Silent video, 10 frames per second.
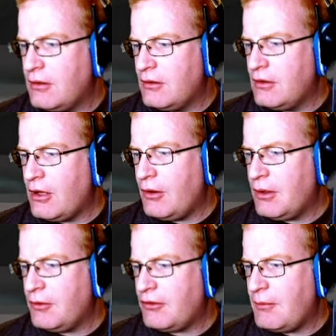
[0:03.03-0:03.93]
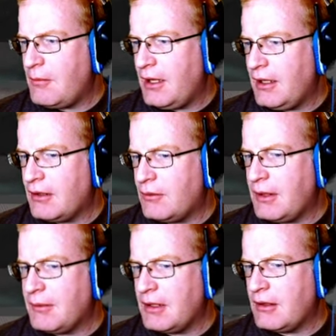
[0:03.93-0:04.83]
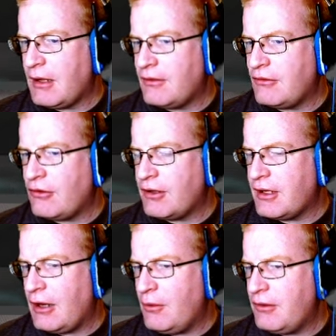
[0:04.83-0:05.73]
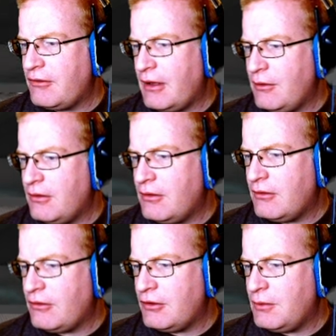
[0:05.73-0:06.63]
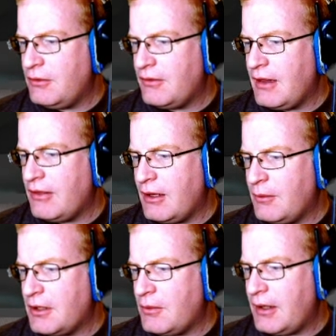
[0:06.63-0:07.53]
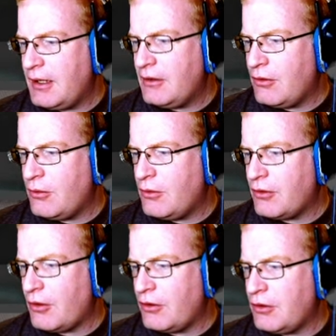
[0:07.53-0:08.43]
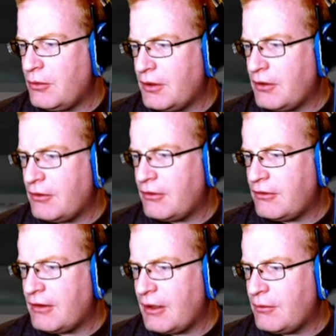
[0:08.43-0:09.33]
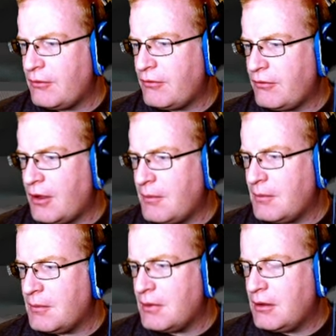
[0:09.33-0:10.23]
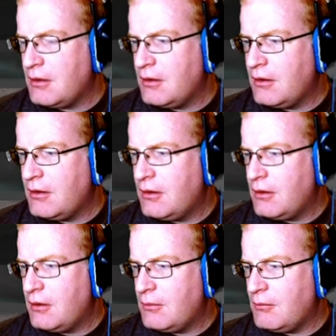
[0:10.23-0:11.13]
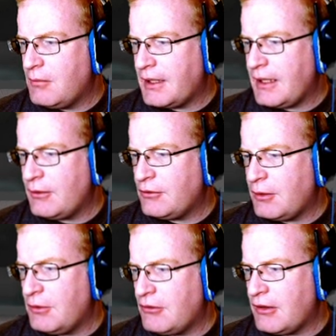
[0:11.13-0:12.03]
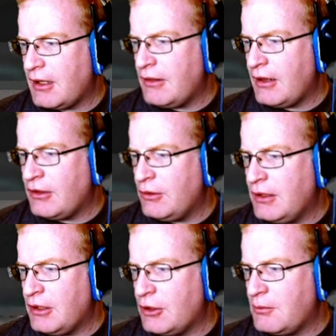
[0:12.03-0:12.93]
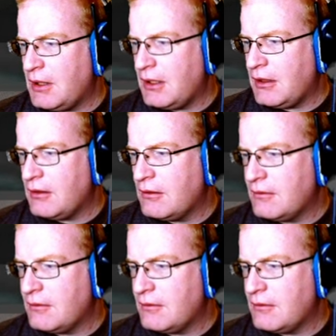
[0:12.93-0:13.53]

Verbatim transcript: No, it was on my end. Wait a minute. I started out with sound, Salty Wolf, and then it went quiet? Or you only heard the sound from my countdown music, and then you didn't hear me?